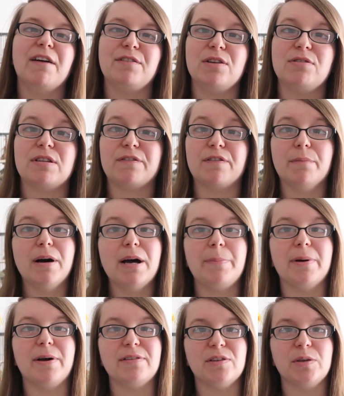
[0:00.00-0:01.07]
used it for my
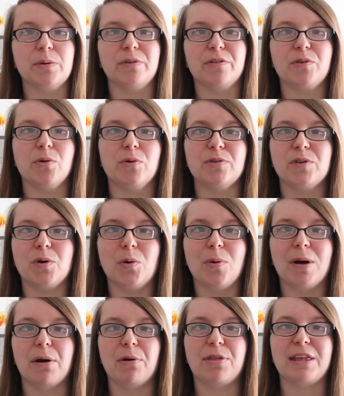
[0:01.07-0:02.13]
birds, who are of course all
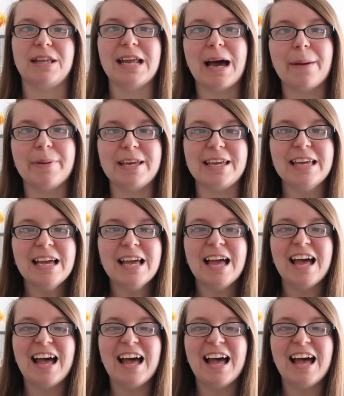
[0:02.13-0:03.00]
healthy and happy,